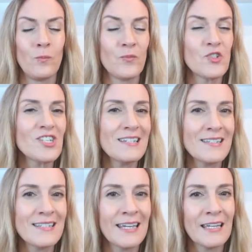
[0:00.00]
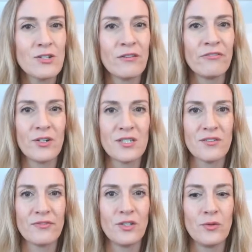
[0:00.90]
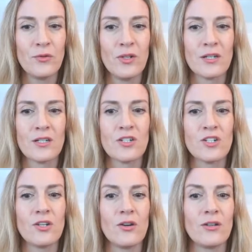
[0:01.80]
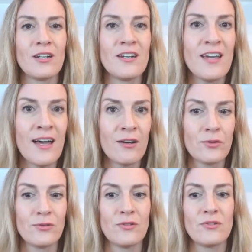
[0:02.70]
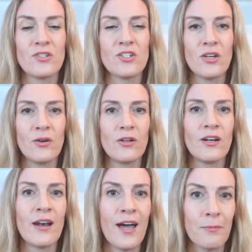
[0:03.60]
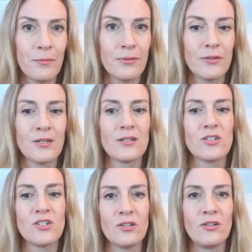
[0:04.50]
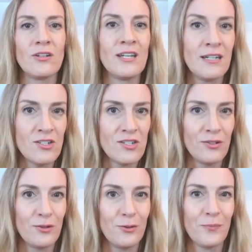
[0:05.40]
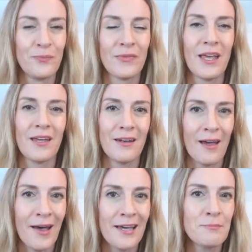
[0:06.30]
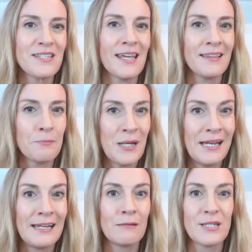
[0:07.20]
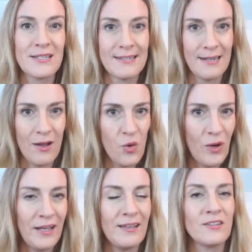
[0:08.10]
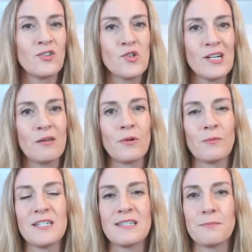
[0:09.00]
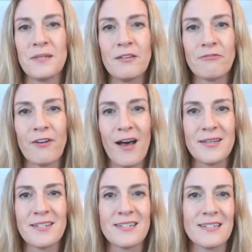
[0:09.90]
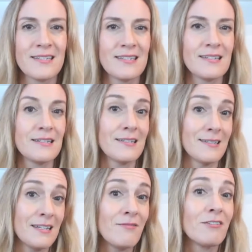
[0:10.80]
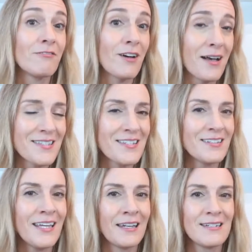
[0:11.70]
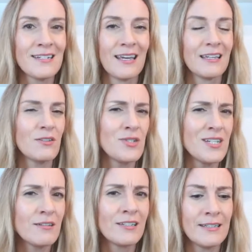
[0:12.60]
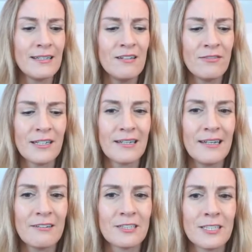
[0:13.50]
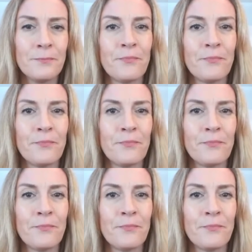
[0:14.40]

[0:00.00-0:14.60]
Just listen again to the first few. Turn down, turn up, turn into. Now, I'm saying them a little bit slower. Usually when we speak fast, it's even faster and you'd hear it even clearer.